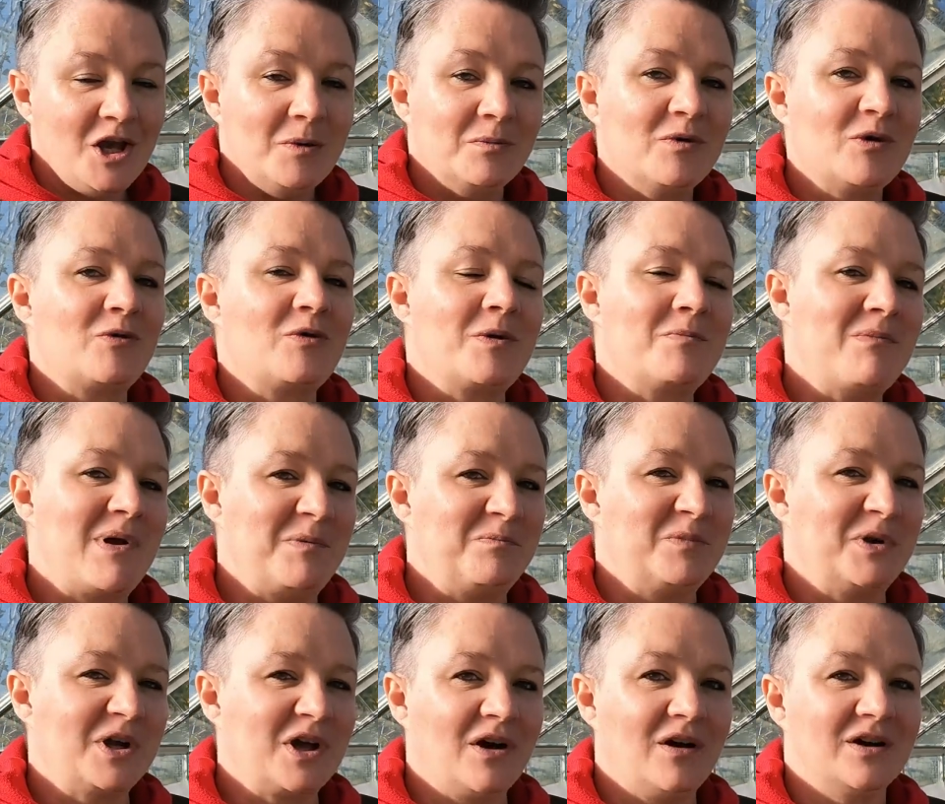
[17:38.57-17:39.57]
But
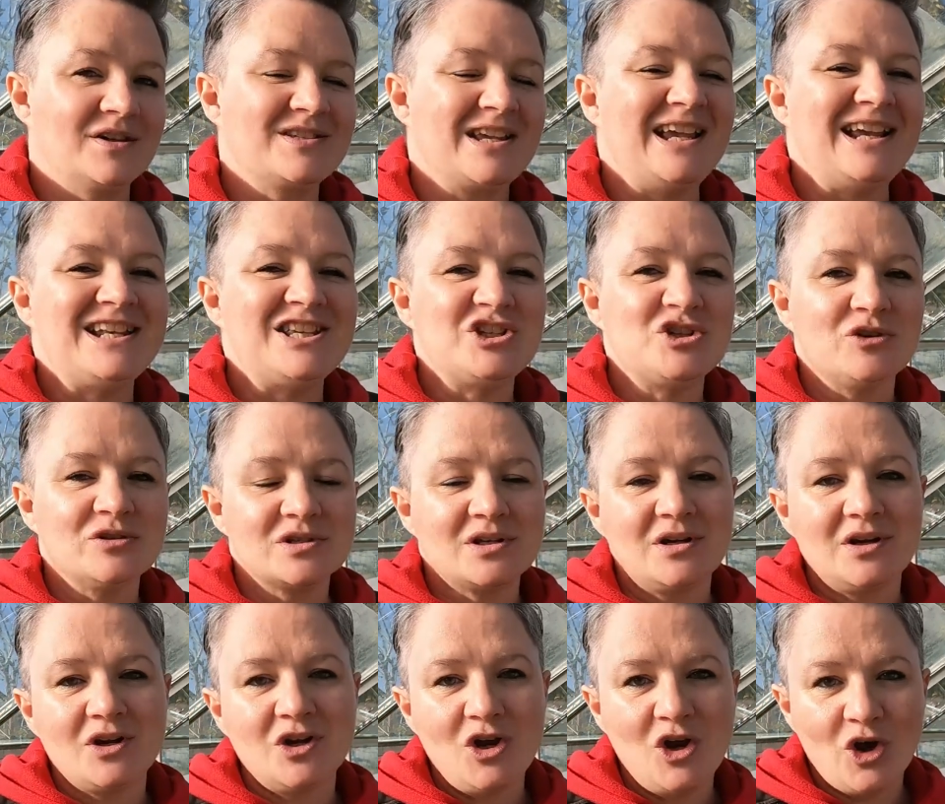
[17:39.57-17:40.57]
remember guys, it
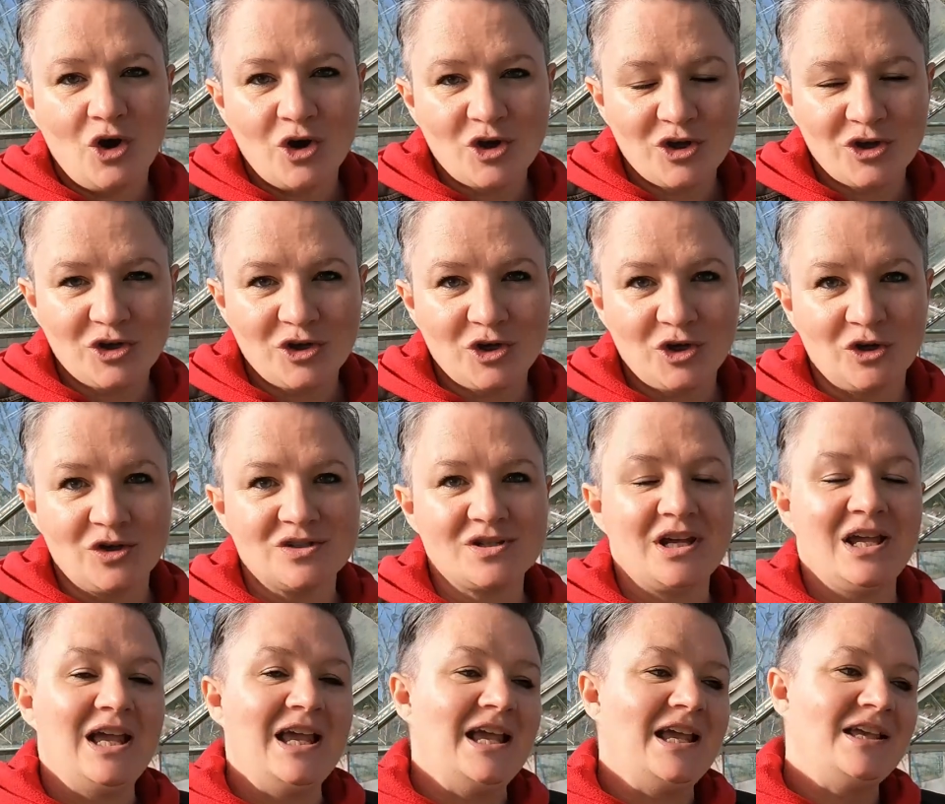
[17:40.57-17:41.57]
doesn't look good.
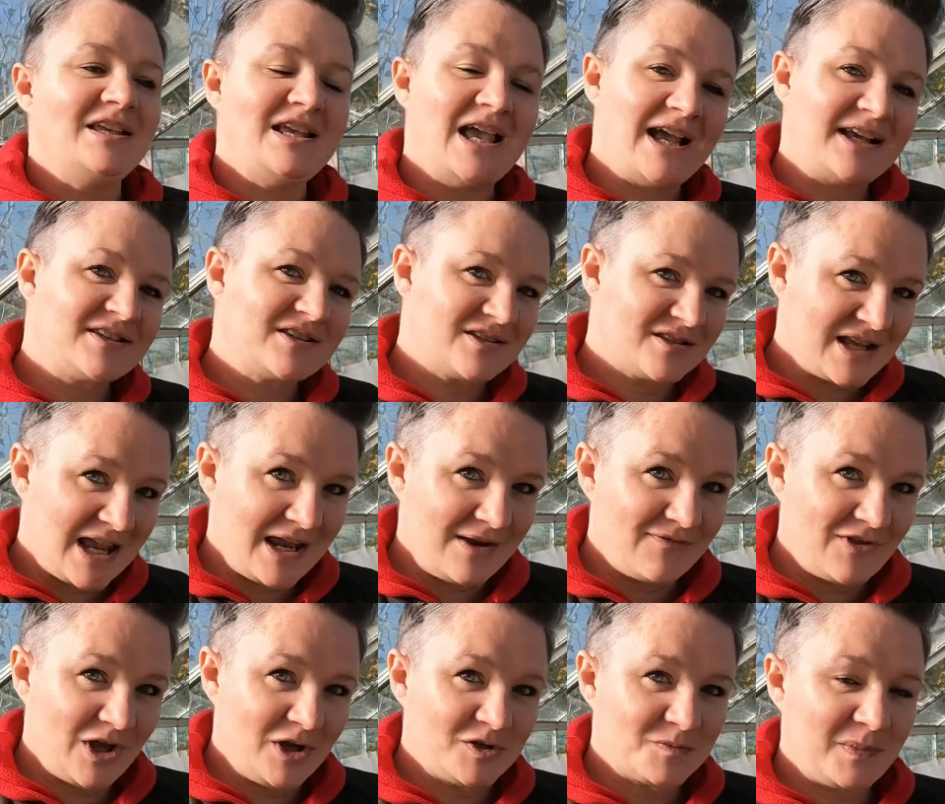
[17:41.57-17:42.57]
Yes,
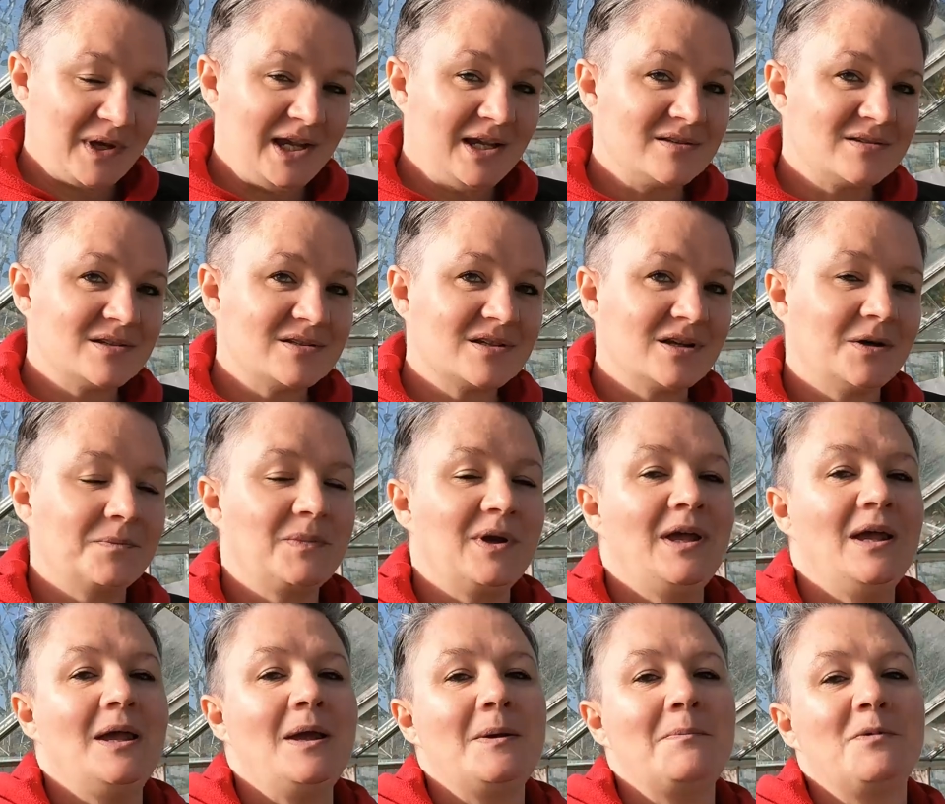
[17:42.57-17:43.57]
save those pieces up,
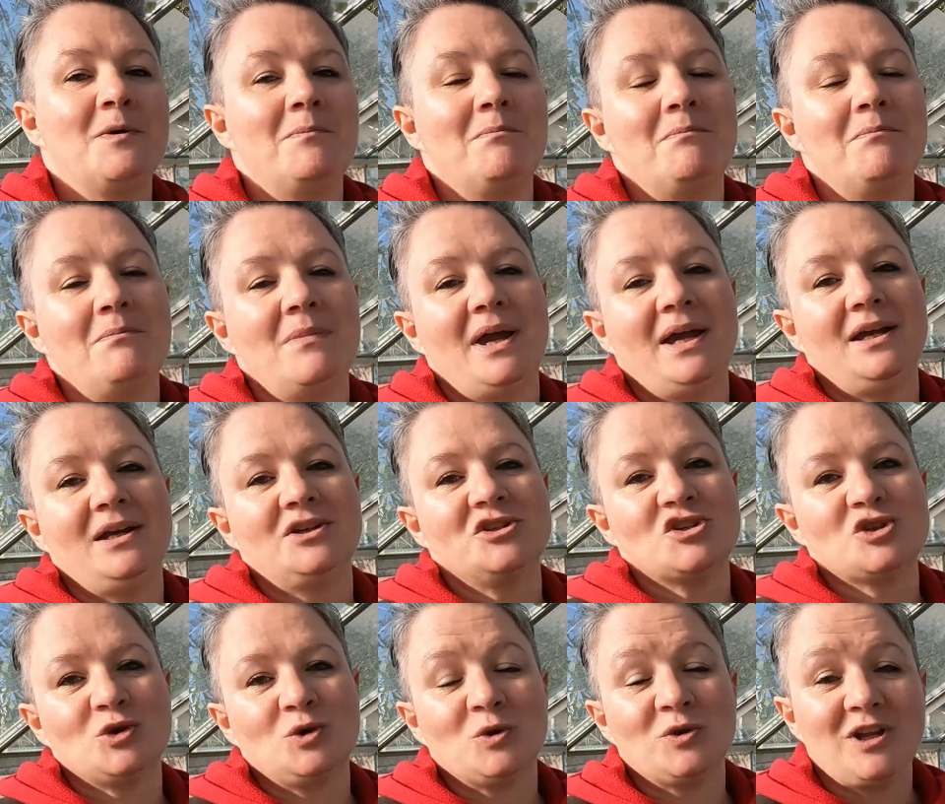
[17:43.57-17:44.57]
but make
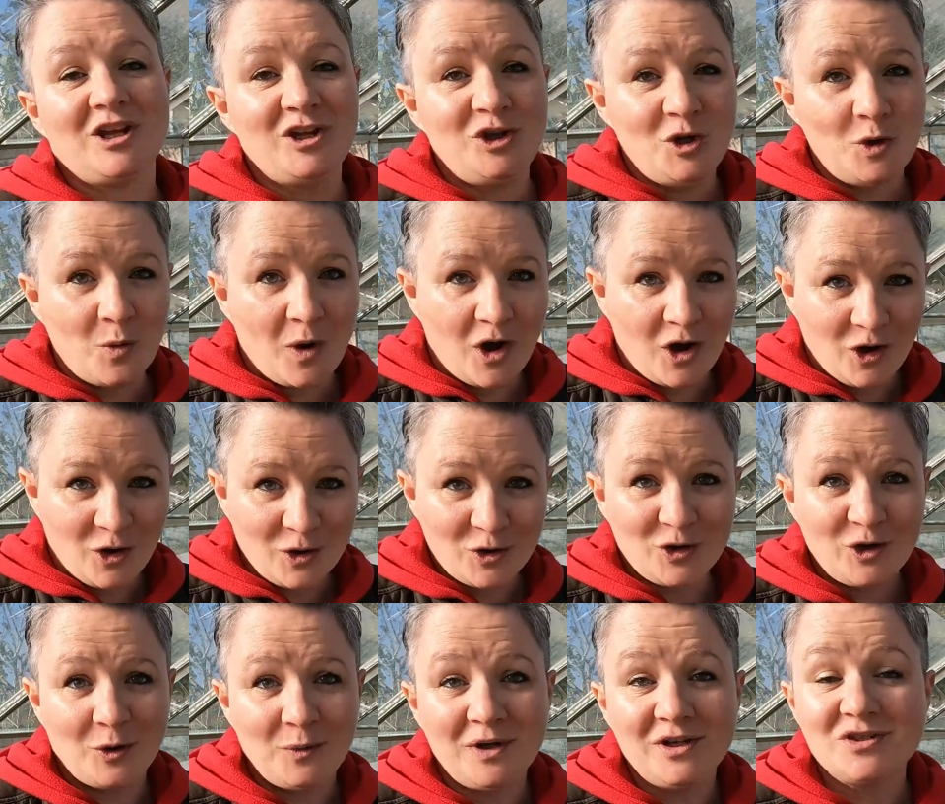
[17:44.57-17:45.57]
sure that you are
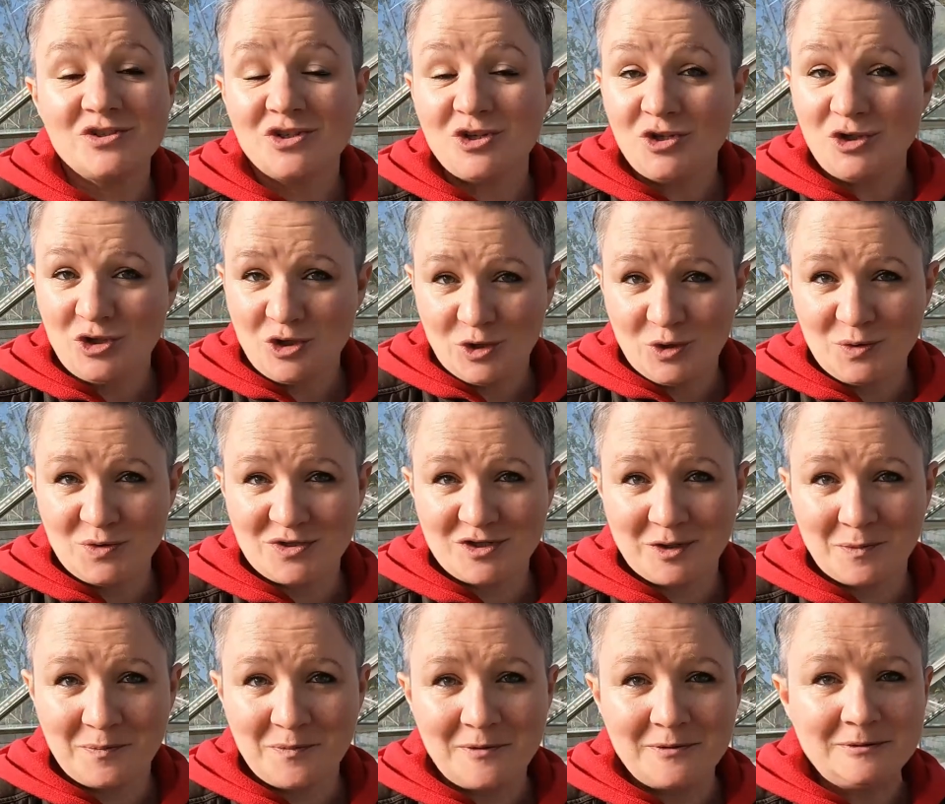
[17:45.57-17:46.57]
going to use them.